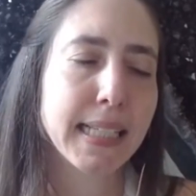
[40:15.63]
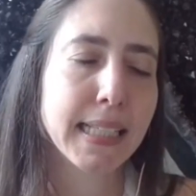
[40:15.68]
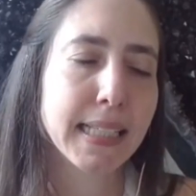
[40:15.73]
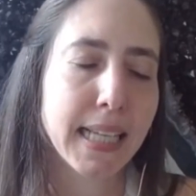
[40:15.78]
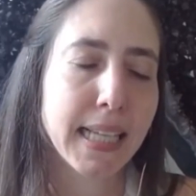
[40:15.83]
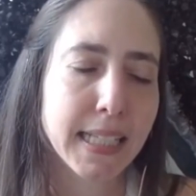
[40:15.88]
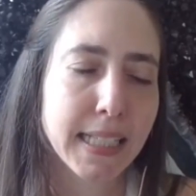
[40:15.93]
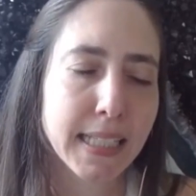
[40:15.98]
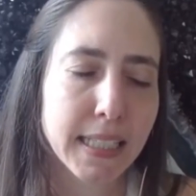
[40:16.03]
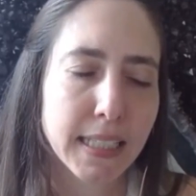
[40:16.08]

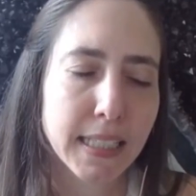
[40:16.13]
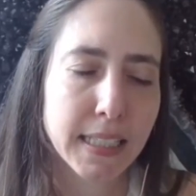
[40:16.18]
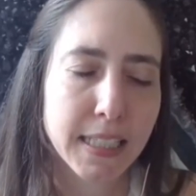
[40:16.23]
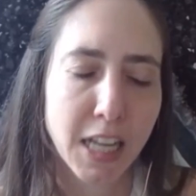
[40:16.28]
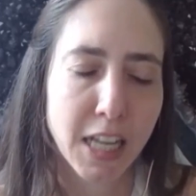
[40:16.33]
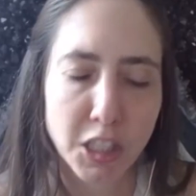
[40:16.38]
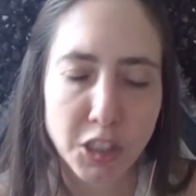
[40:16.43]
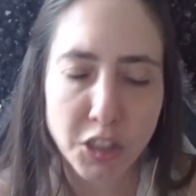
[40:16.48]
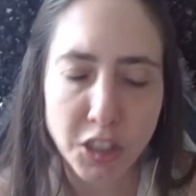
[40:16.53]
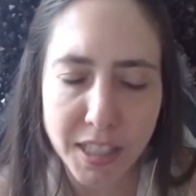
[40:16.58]
like
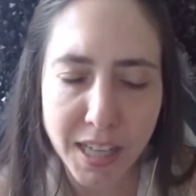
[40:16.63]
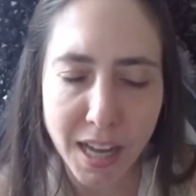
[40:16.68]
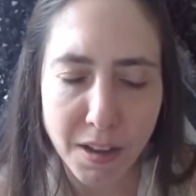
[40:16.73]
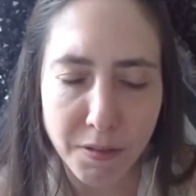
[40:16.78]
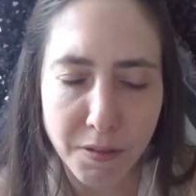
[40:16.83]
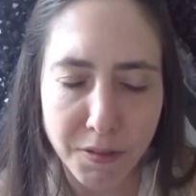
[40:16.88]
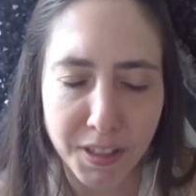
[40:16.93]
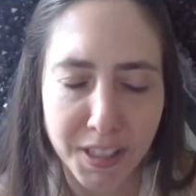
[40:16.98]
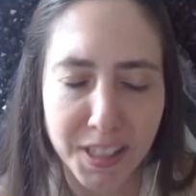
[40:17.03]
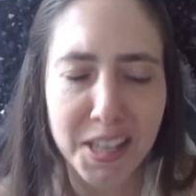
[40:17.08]
Dr.
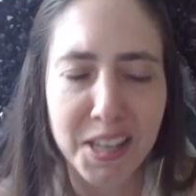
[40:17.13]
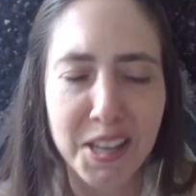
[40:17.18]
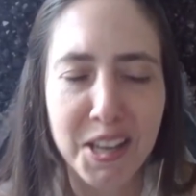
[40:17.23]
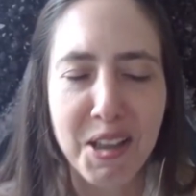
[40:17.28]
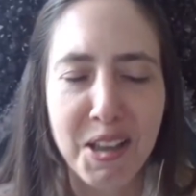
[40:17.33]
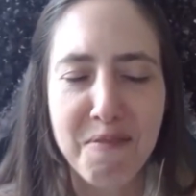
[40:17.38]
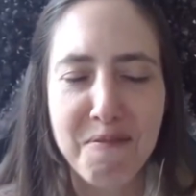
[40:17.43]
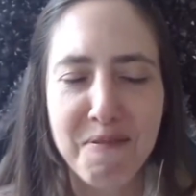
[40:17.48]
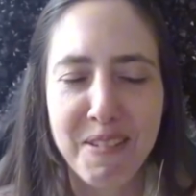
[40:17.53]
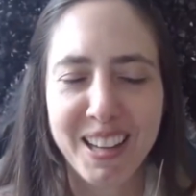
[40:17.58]
Yafi,
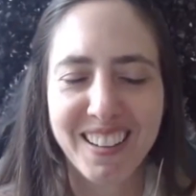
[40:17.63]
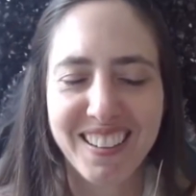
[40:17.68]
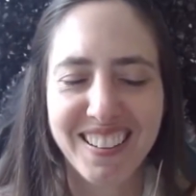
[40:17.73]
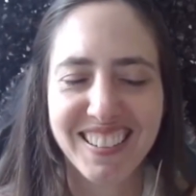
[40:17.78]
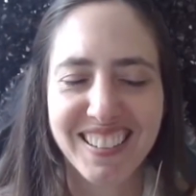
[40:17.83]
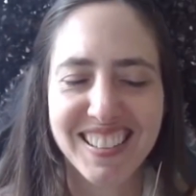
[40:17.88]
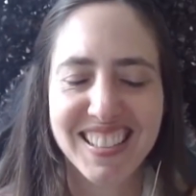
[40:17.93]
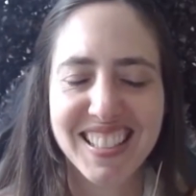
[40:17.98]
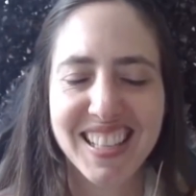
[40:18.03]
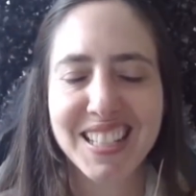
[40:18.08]

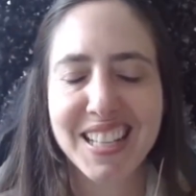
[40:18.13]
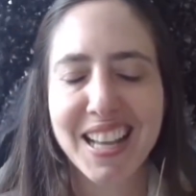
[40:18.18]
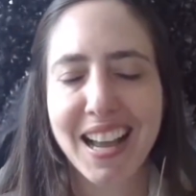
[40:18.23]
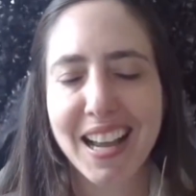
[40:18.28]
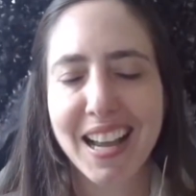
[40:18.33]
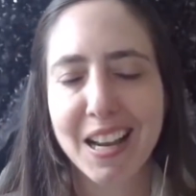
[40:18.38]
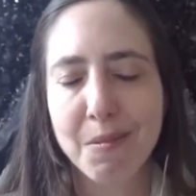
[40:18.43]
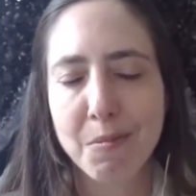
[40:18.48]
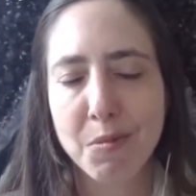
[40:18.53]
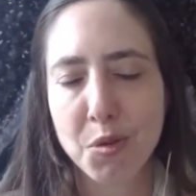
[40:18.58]
because the
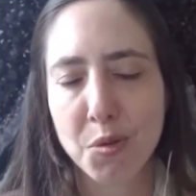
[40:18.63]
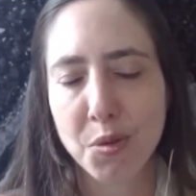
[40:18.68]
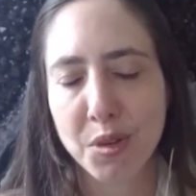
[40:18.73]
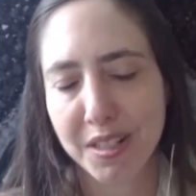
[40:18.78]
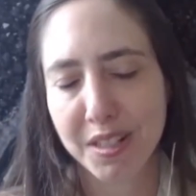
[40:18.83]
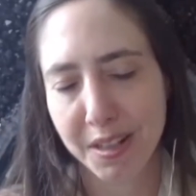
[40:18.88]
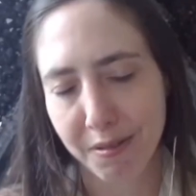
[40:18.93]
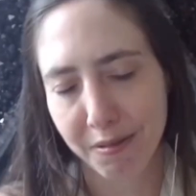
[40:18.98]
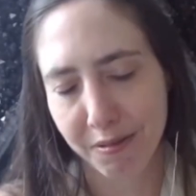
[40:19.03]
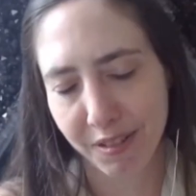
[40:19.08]
times were
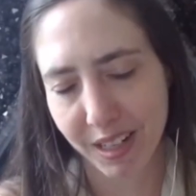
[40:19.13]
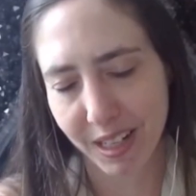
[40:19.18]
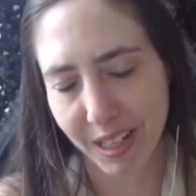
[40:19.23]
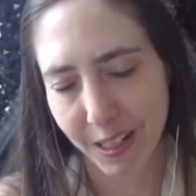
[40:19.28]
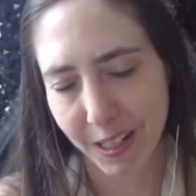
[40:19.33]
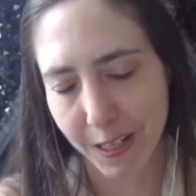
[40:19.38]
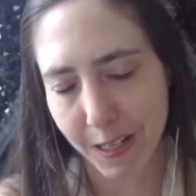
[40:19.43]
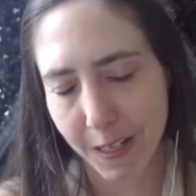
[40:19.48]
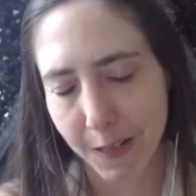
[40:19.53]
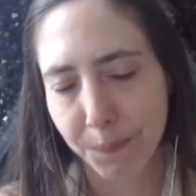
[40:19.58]

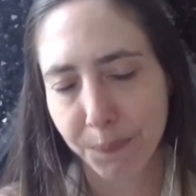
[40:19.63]
different.